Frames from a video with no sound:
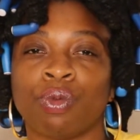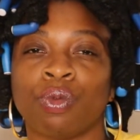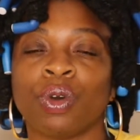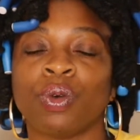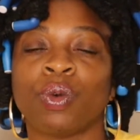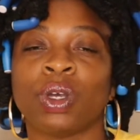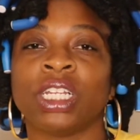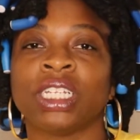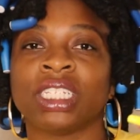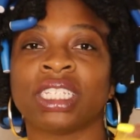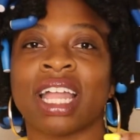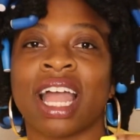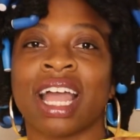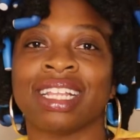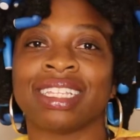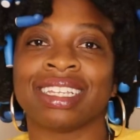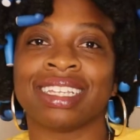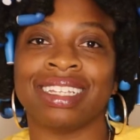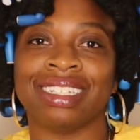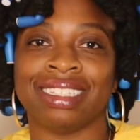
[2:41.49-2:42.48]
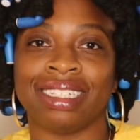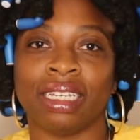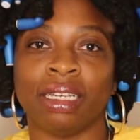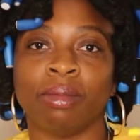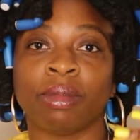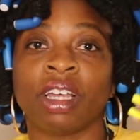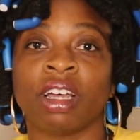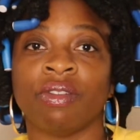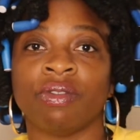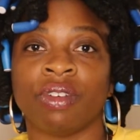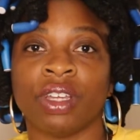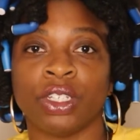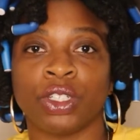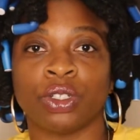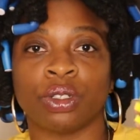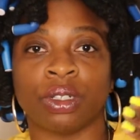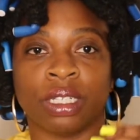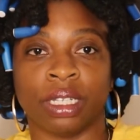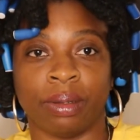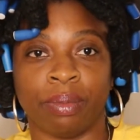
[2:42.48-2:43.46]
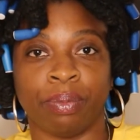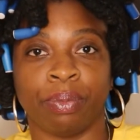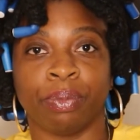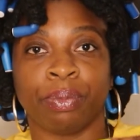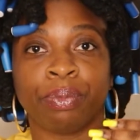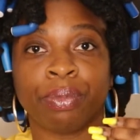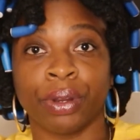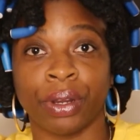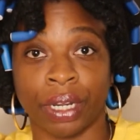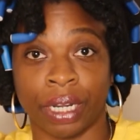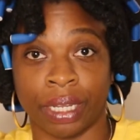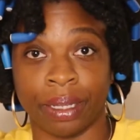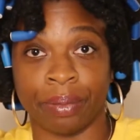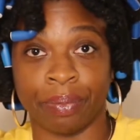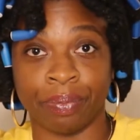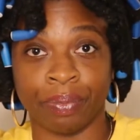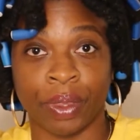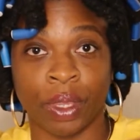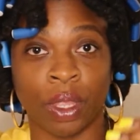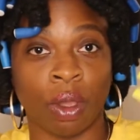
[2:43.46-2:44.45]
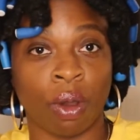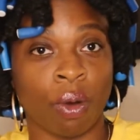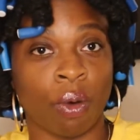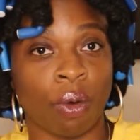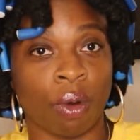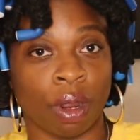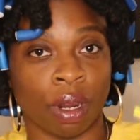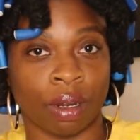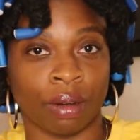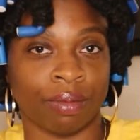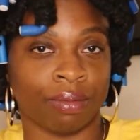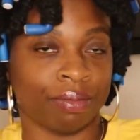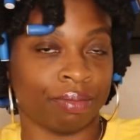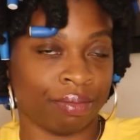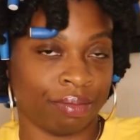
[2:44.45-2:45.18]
what is not deemed conventionally pretty. Or,